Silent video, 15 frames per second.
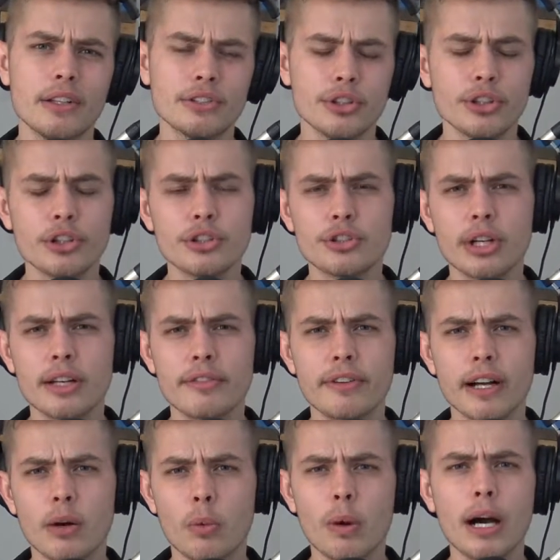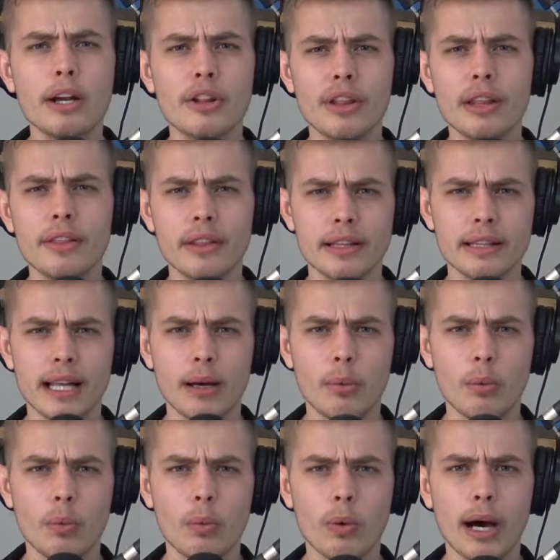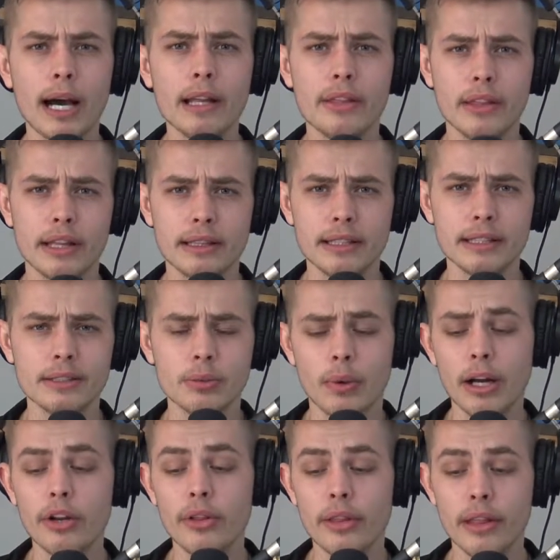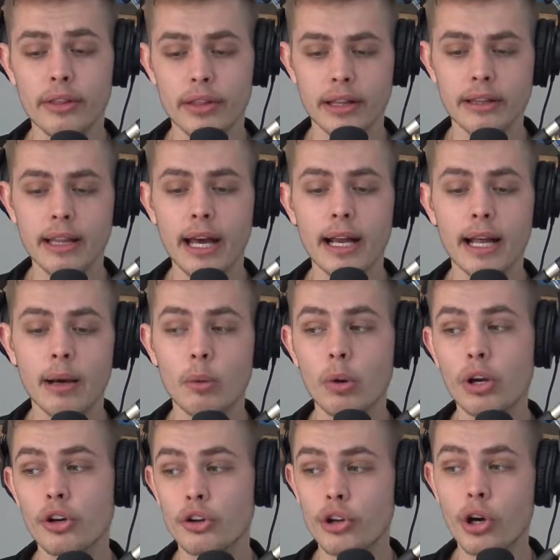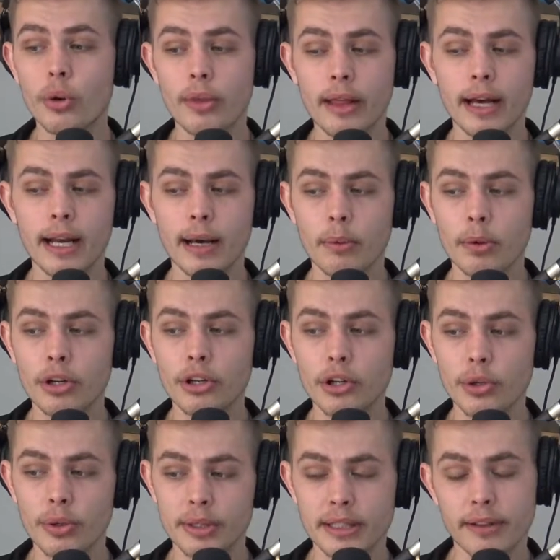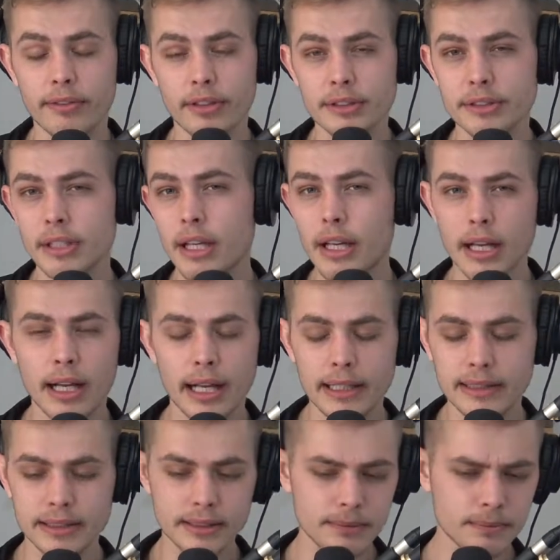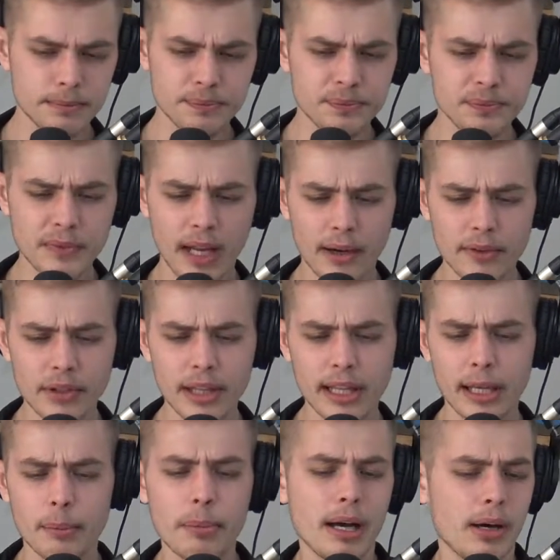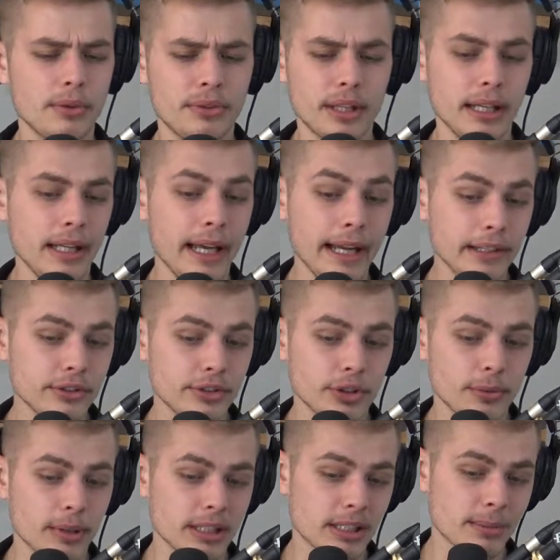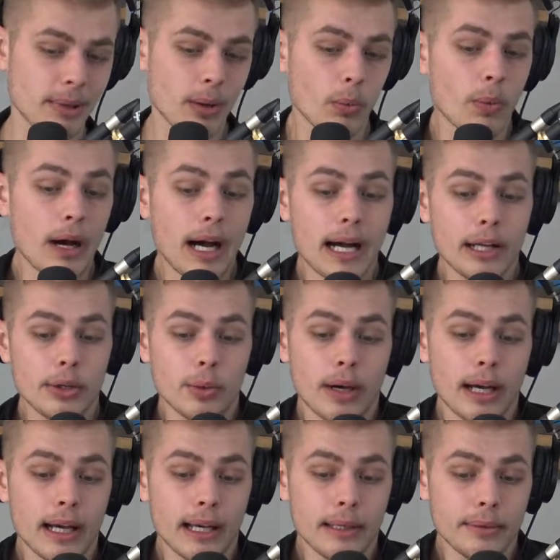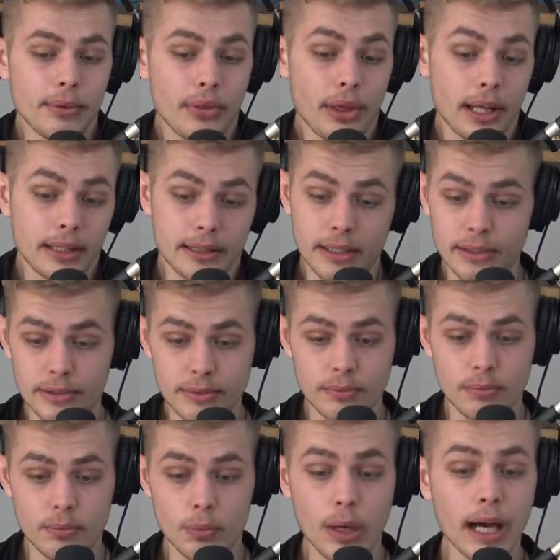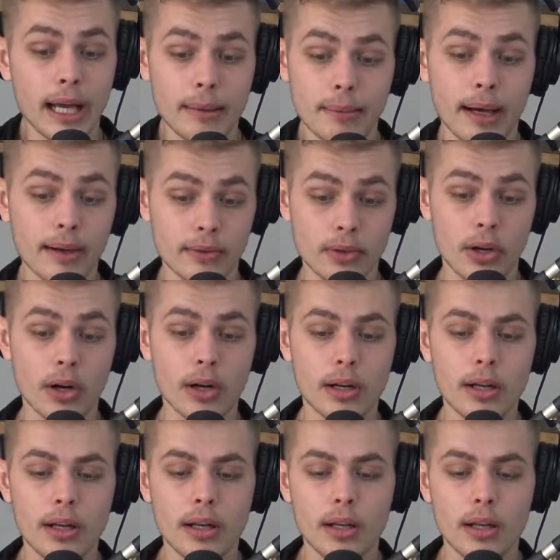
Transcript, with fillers: So you're trying to figure out why do they think that? I think this. Why do they think that? I want to know that. I want to know the difference. It's not really about the answer, but it's about why do I think this? Why am I wrong?